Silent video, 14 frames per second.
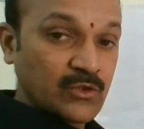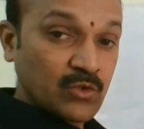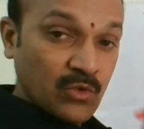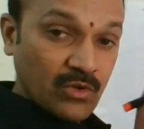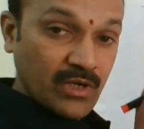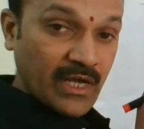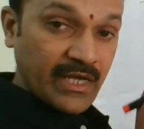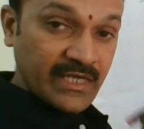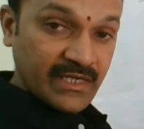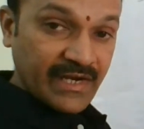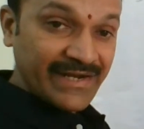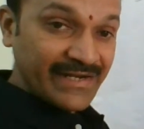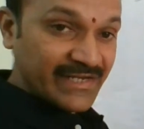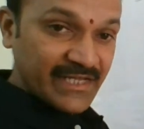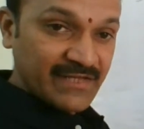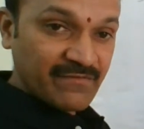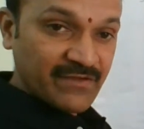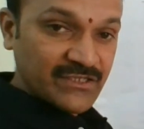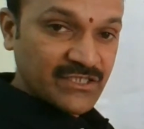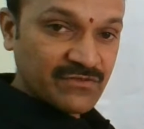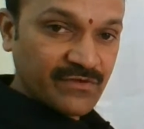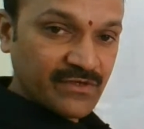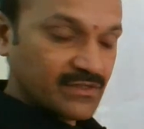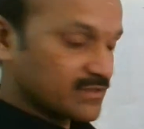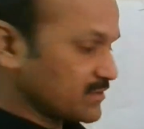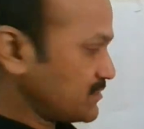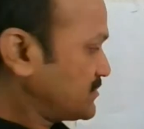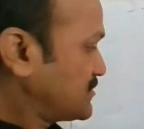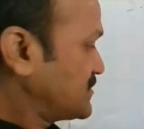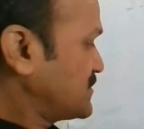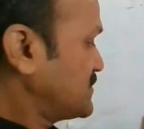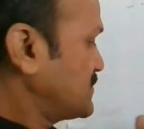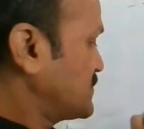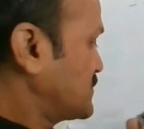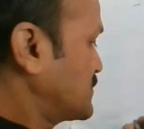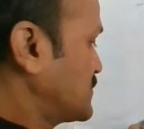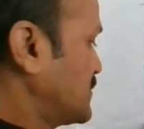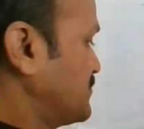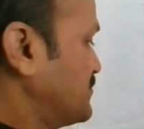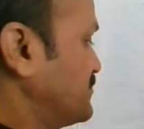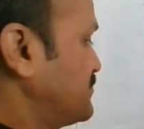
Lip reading: so I write equation for this is